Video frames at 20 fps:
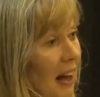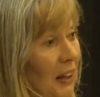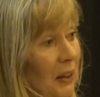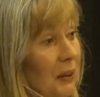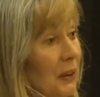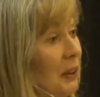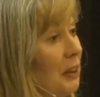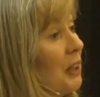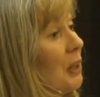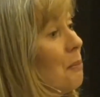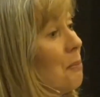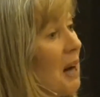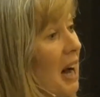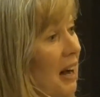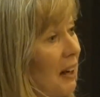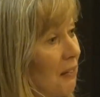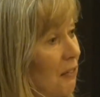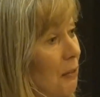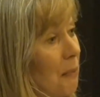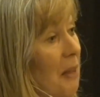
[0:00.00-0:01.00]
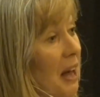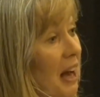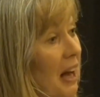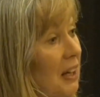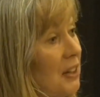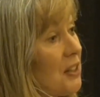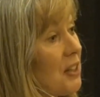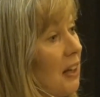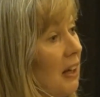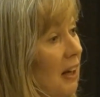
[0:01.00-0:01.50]
I couldn't come back from
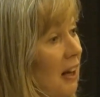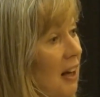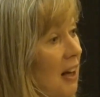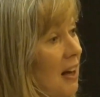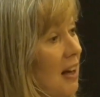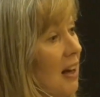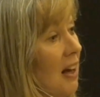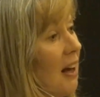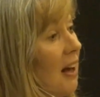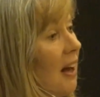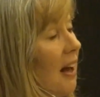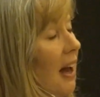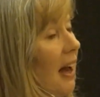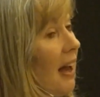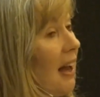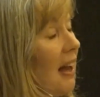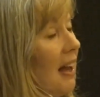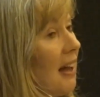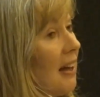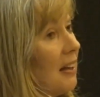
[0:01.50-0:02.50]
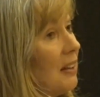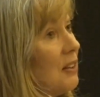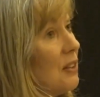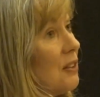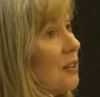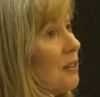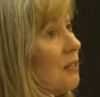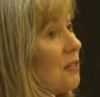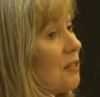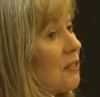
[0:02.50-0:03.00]
that.
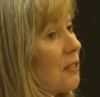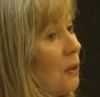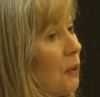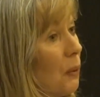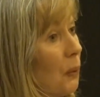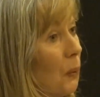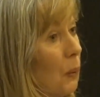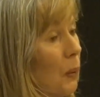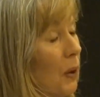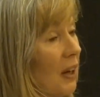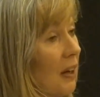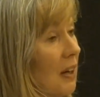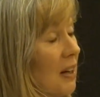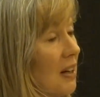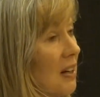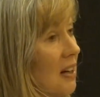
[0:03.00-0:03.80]
And so